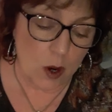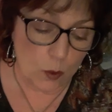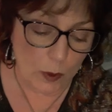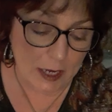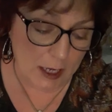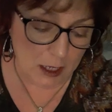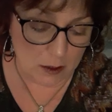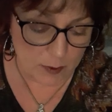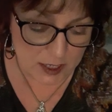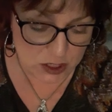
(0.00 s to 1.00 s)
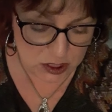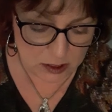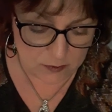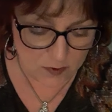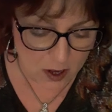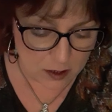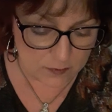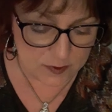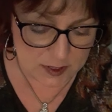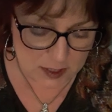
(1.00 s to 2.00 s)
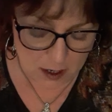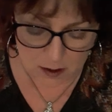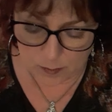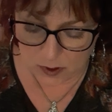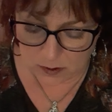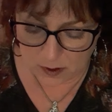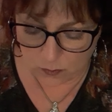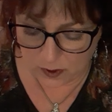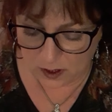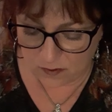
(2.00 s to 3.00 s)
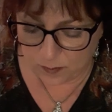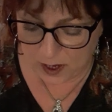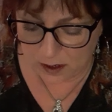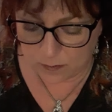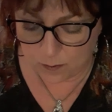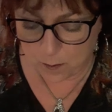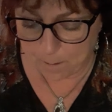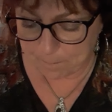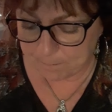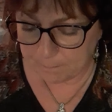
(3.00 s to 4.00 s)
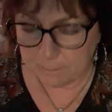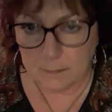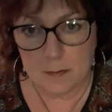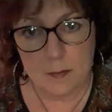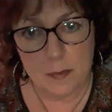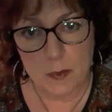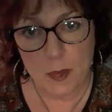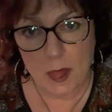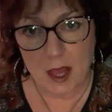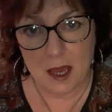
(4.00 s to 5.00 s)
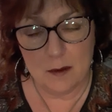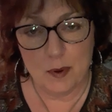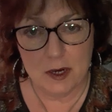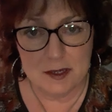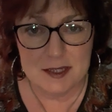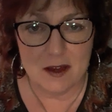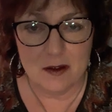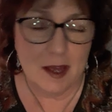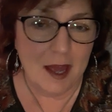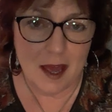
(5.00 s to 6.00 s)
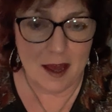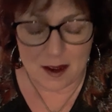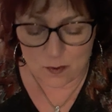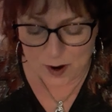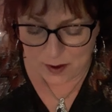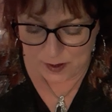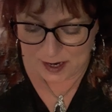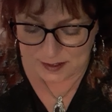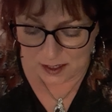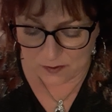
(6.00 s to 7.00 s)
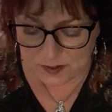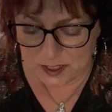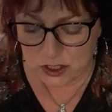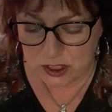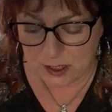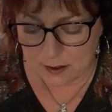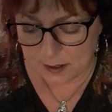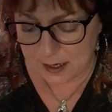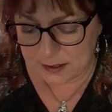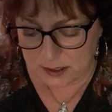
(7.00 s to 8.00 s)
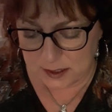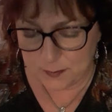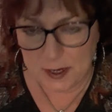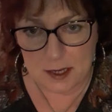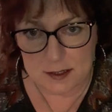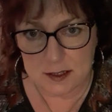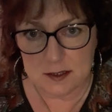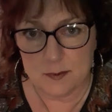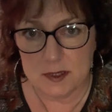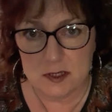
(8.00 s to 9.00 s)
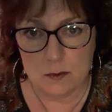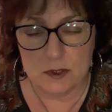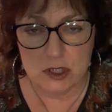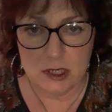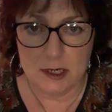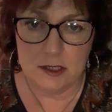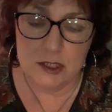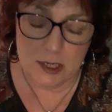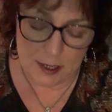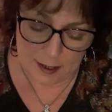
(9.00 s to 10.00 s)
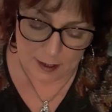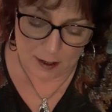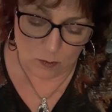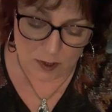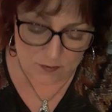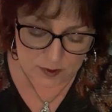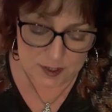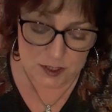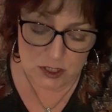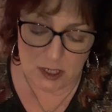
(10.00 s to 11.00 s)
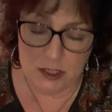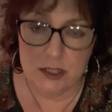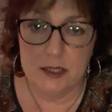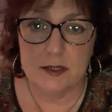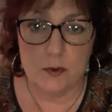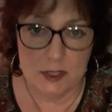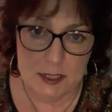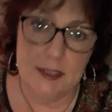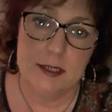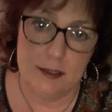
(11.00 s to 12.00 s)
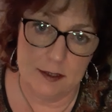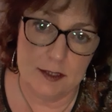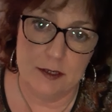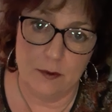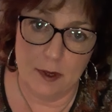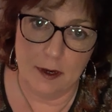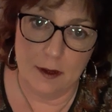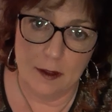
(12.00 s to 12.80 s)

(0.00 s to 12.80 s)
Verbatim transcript: reiteration of all of this armor that we have been kind of putting us out around ourselves this year. And that's just because there's been so much change. Whenever there's change, there's resistance to it.